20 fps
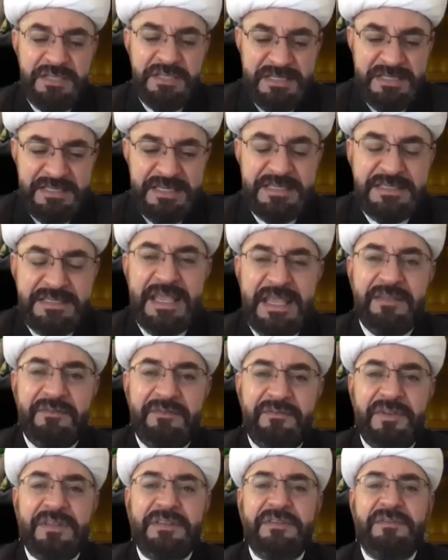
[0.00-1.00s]
in front of the
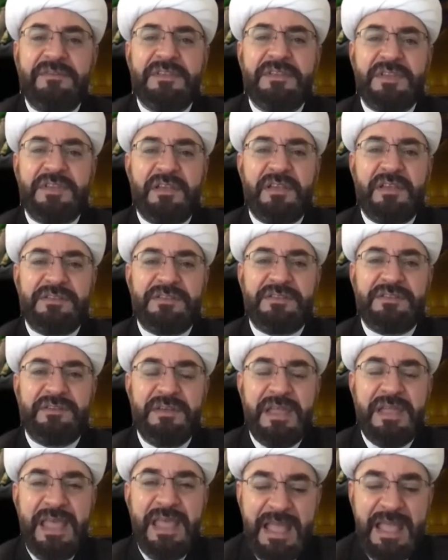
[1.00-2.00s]
saucer, and
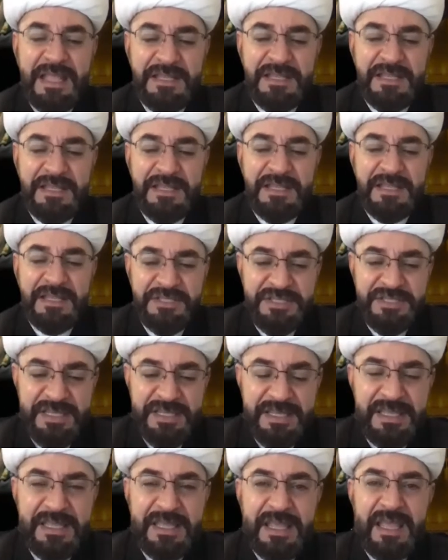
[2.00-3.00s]
she
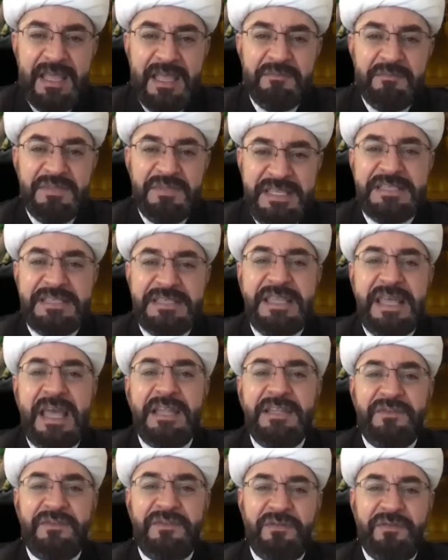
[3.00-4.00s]
sees the head of her
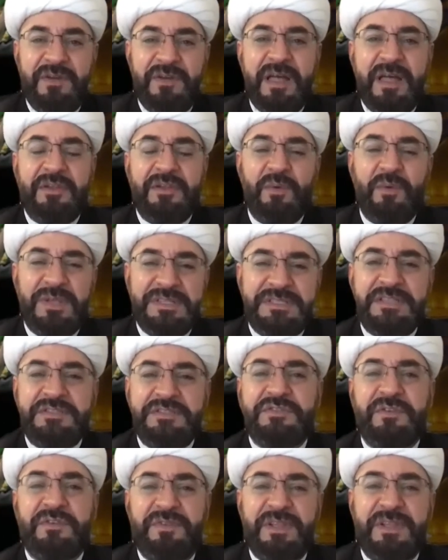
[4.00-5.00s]
father once it's revealed
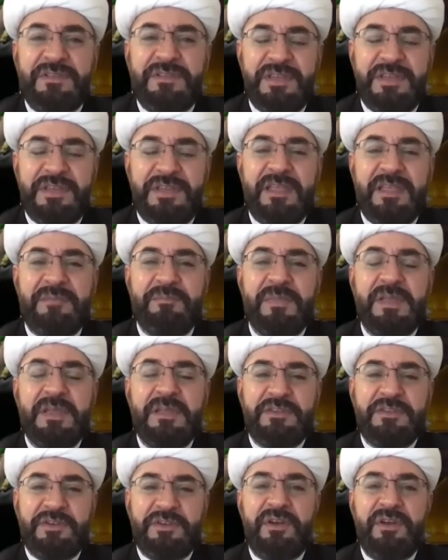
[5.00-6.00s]
to
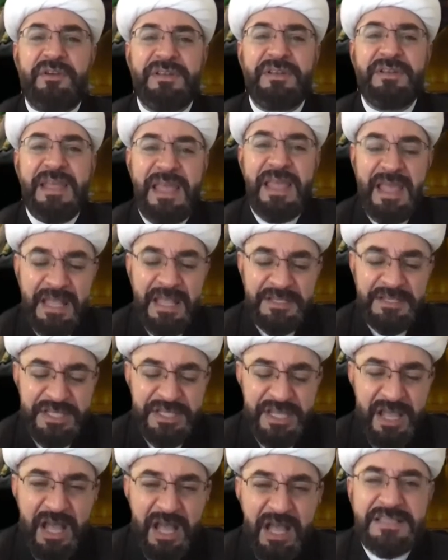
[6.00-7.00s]
her, and she hugs
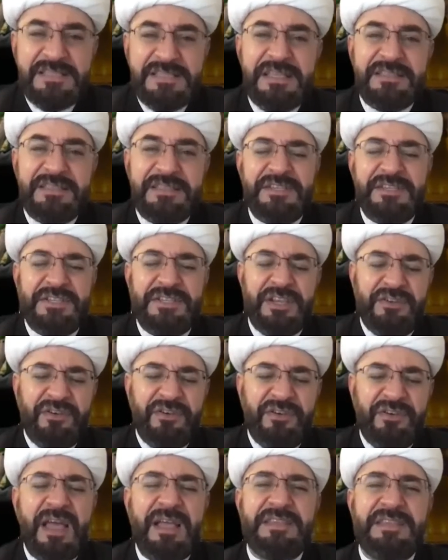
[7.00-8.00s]
it, and she cries
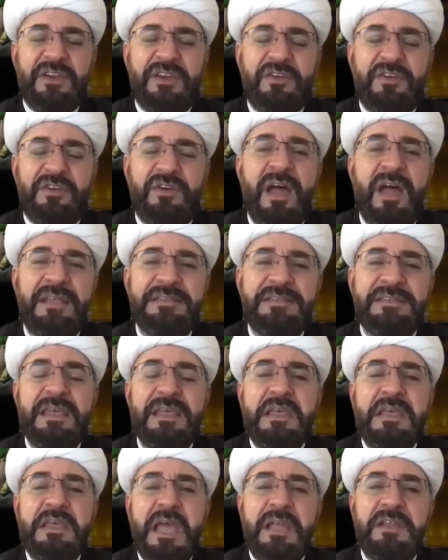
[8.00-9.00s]
and cries, and
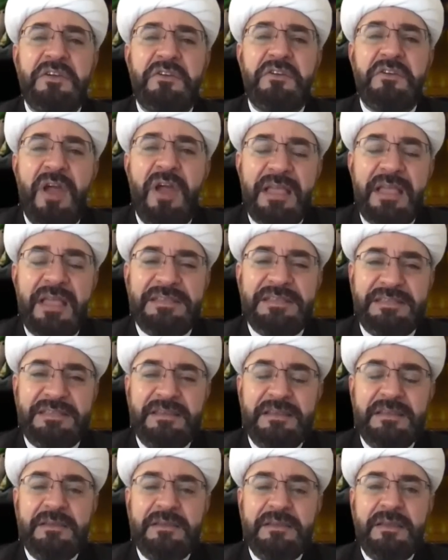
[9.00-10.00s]
cries,
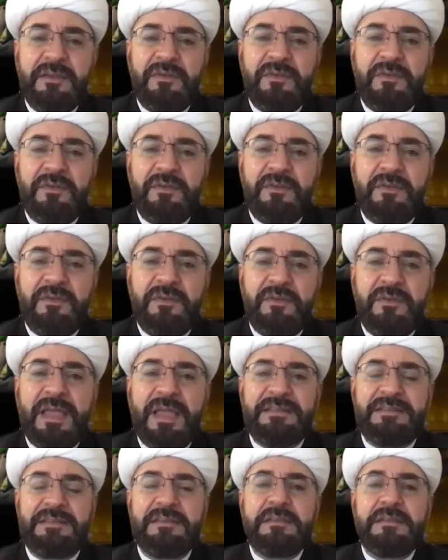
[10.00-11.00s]
right?
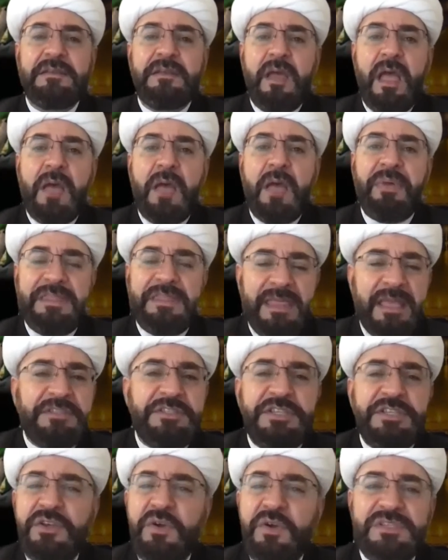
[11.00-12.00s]
But then she goes
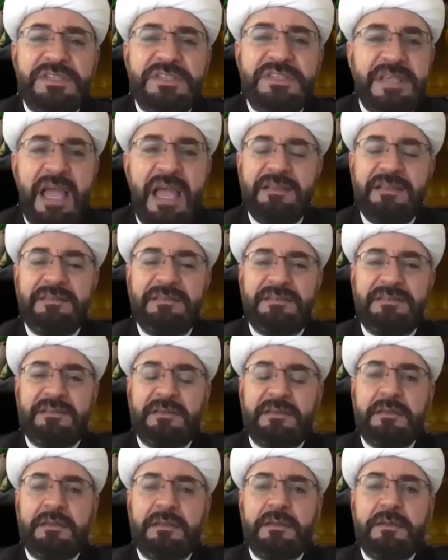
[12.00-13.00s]
silent.
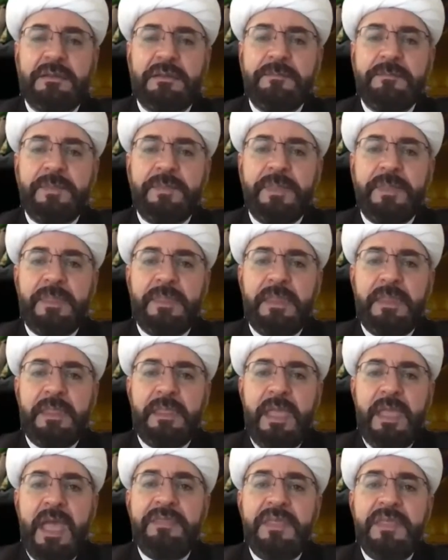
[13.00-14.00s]
And they
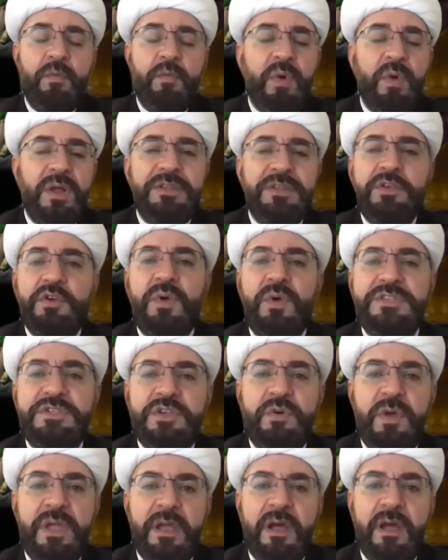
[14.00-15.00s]
wonder what's going
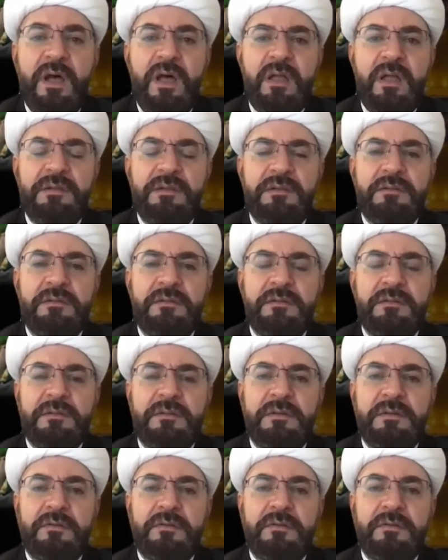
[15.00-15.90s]
on. And